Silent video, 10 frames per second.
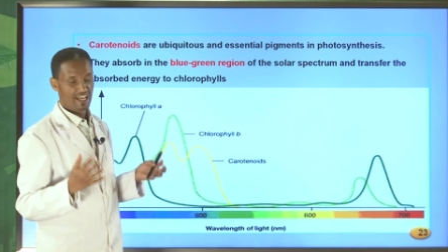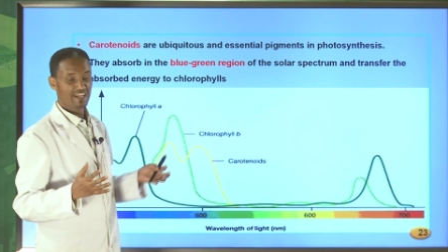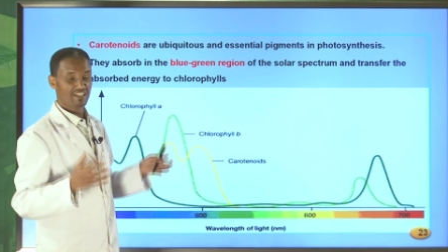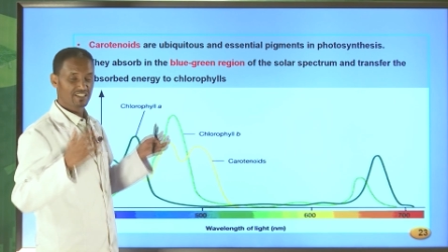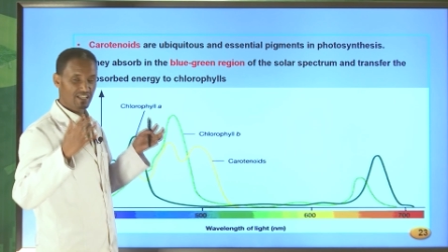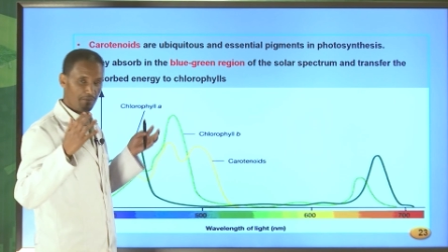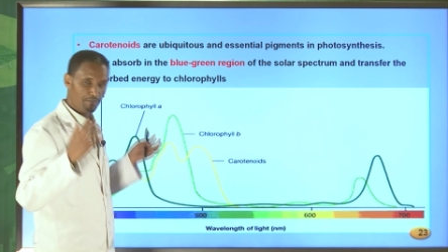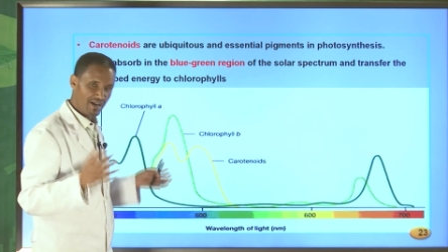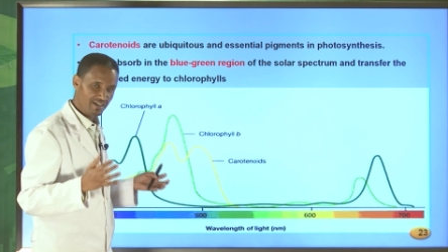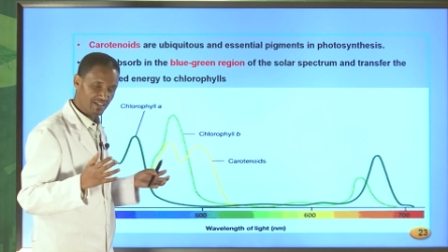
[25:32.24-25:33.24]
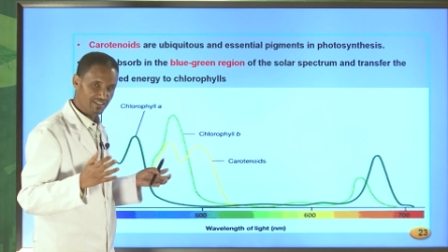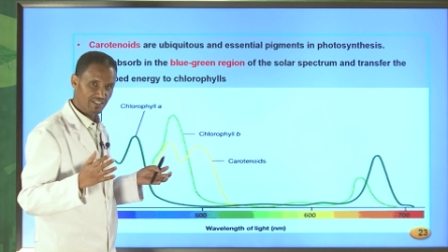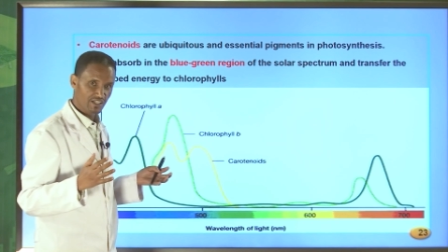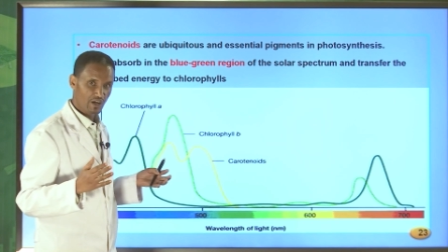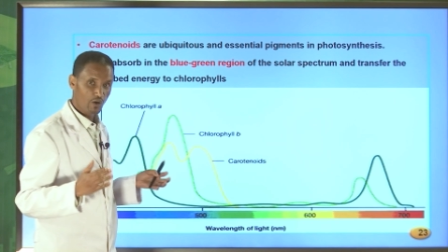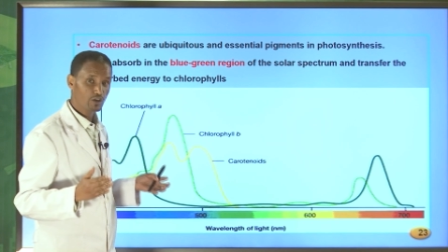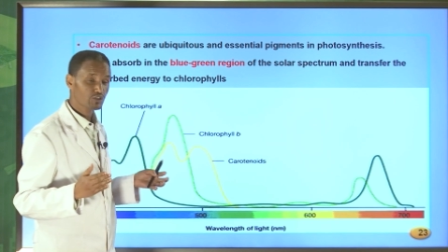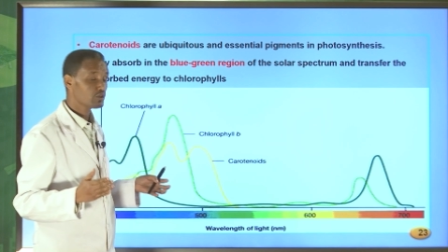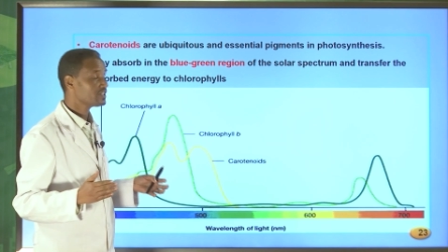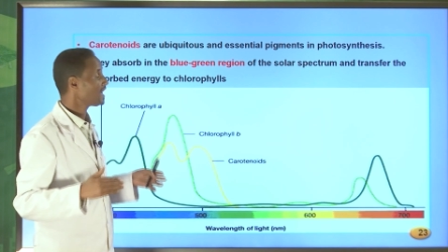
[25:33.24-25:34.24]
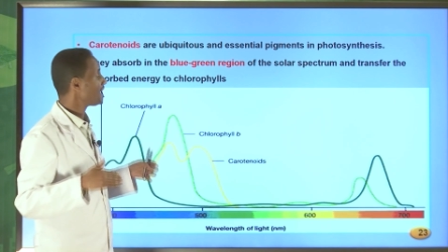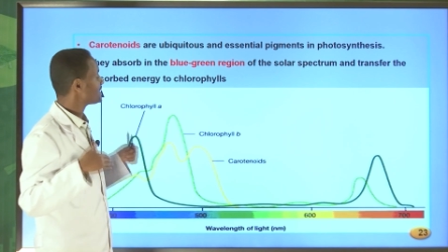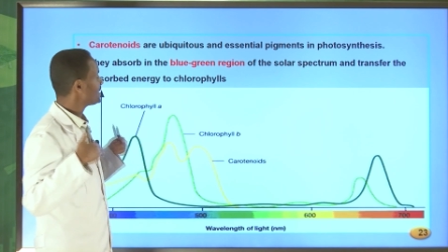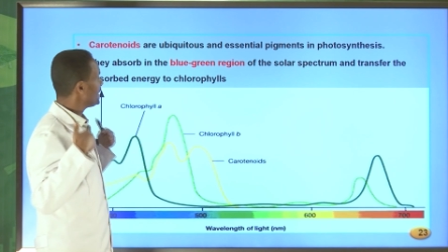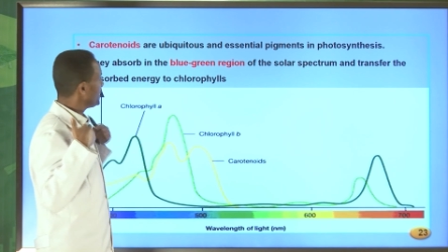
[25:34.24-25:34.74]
and it is abundant. Also, it has